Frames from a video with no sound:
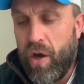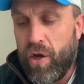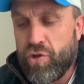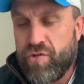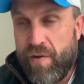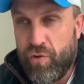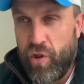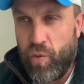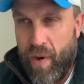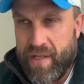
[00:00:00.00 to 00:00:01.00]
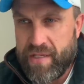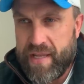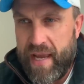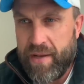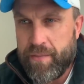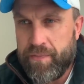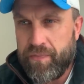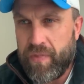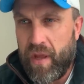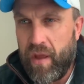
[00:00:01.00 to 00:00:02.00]
Travelled on the Wednesday,
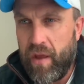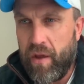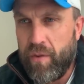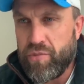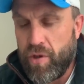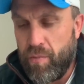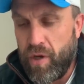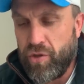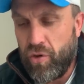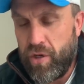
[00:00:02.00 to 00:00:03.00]
so my